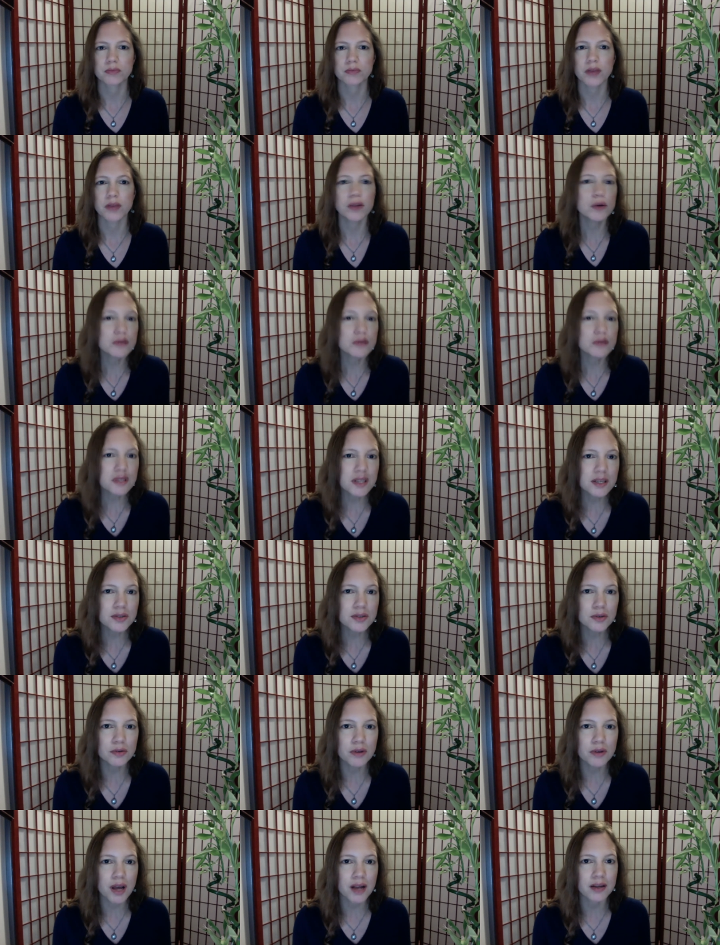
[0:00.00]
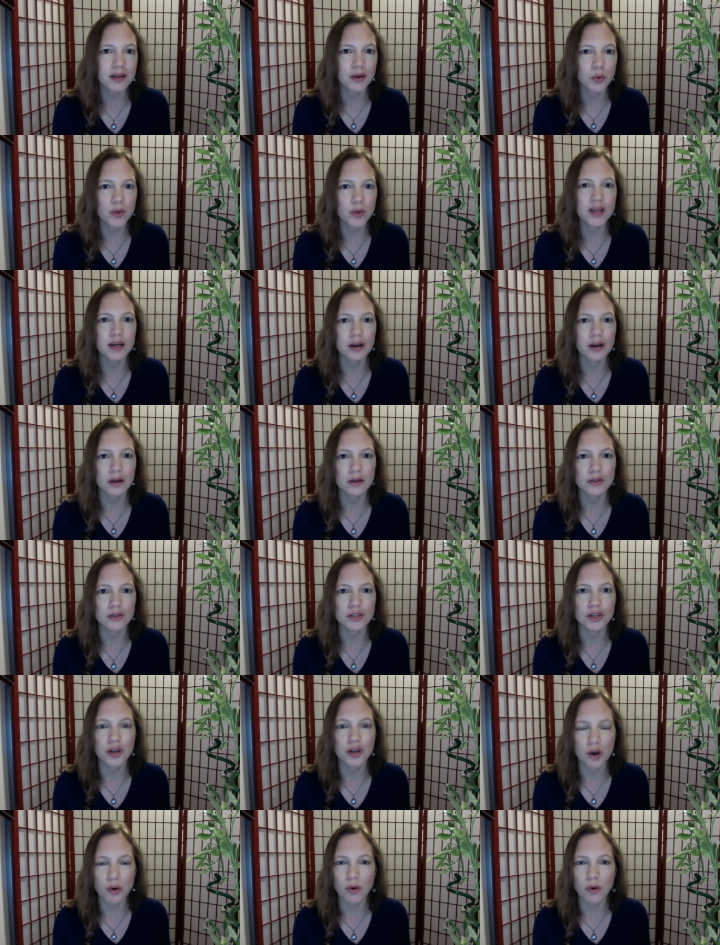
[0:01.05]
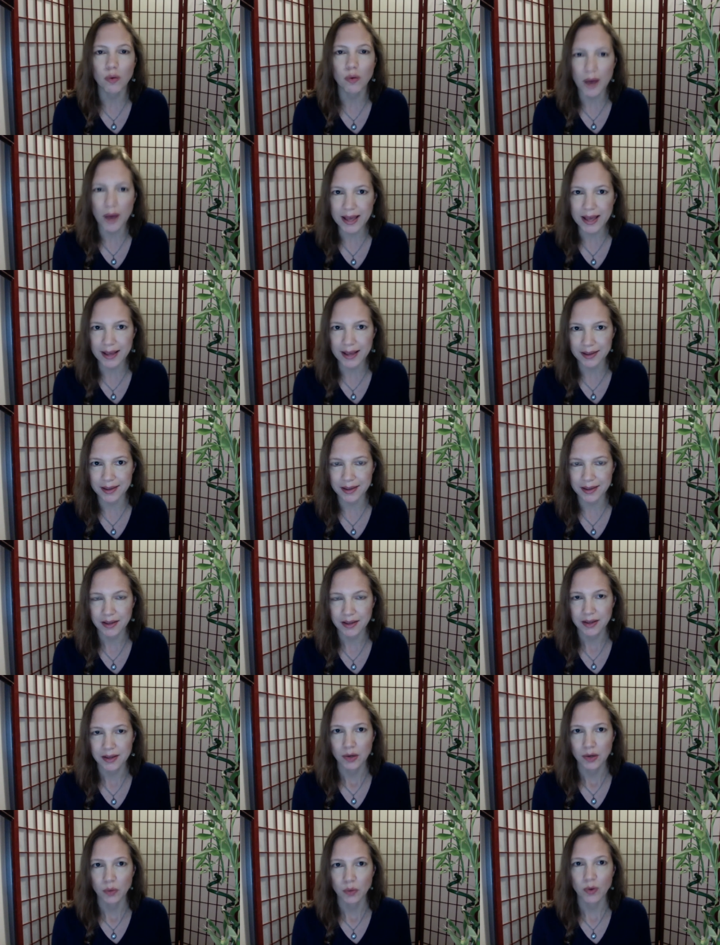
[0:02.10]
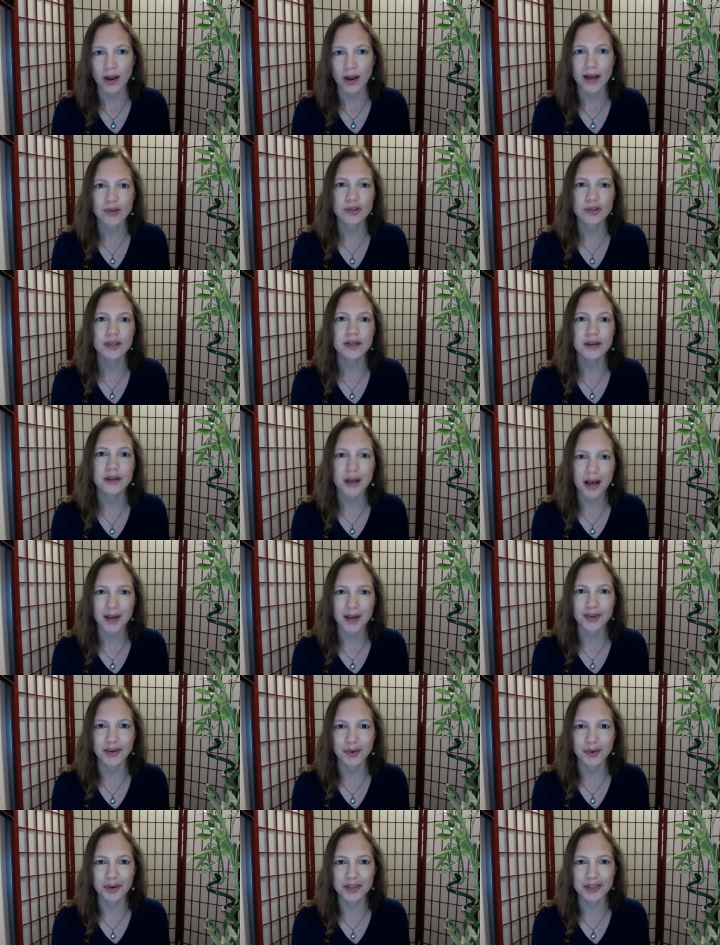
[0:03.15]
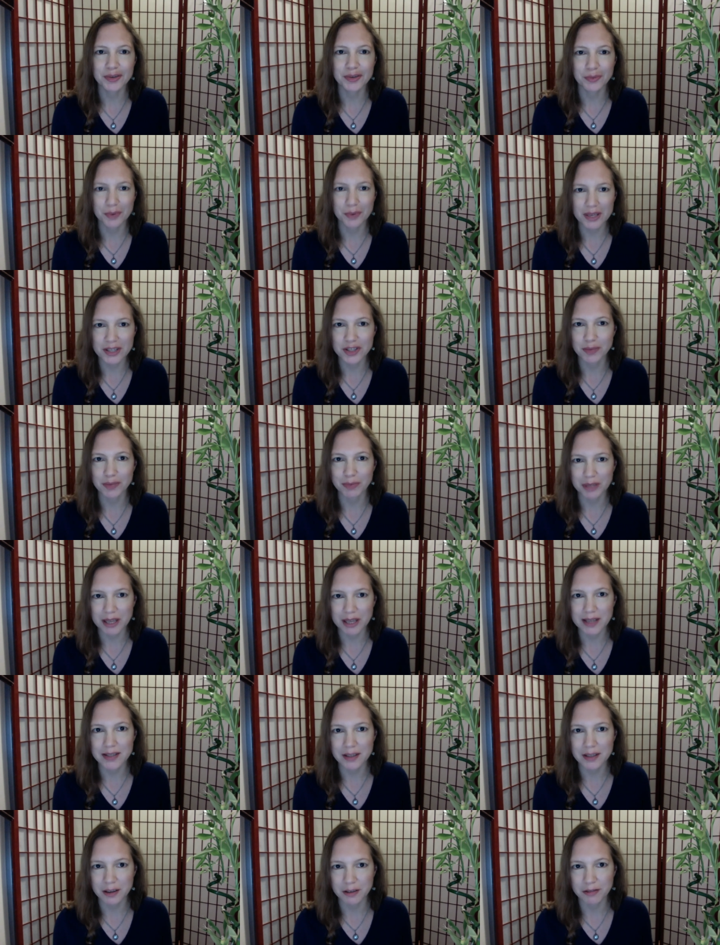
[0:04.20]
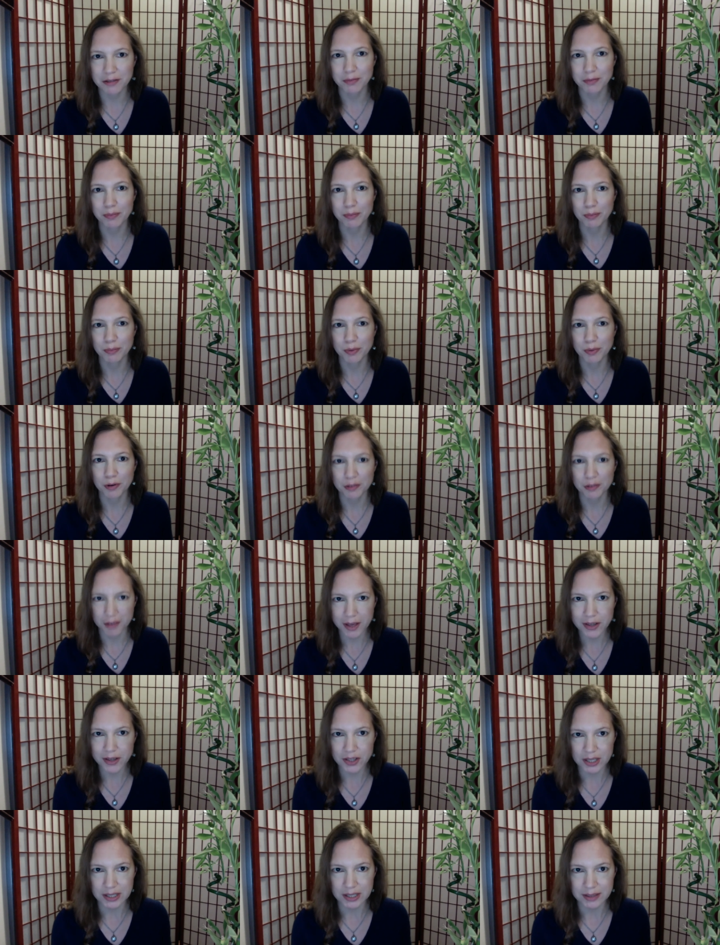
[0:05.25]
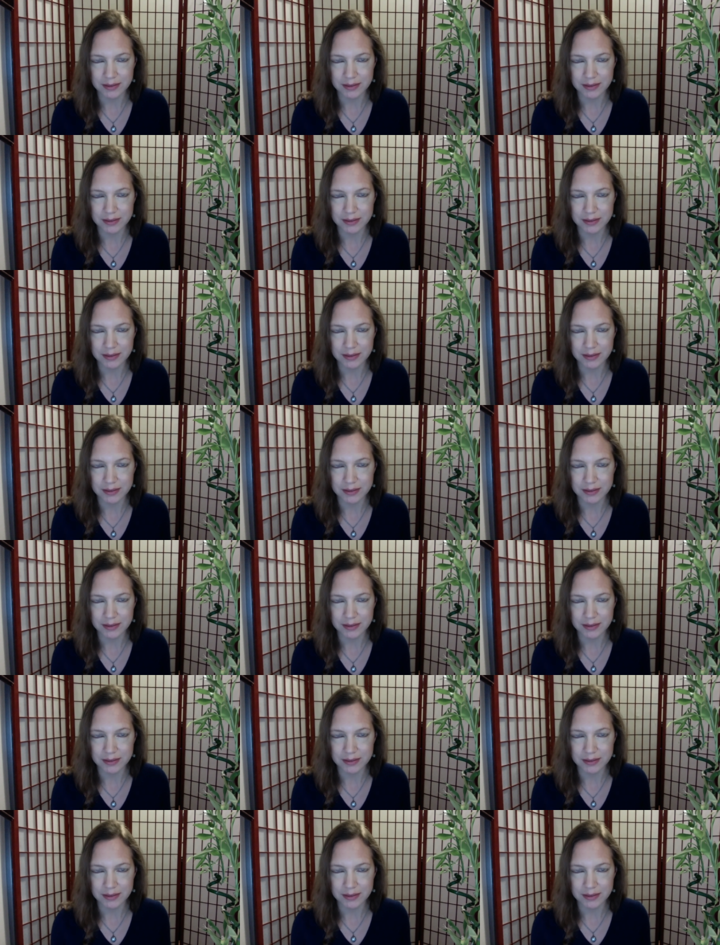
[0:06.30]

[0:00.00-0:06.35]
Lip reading: Those things are not going to go away. We're actually not going to reach a place of perfection.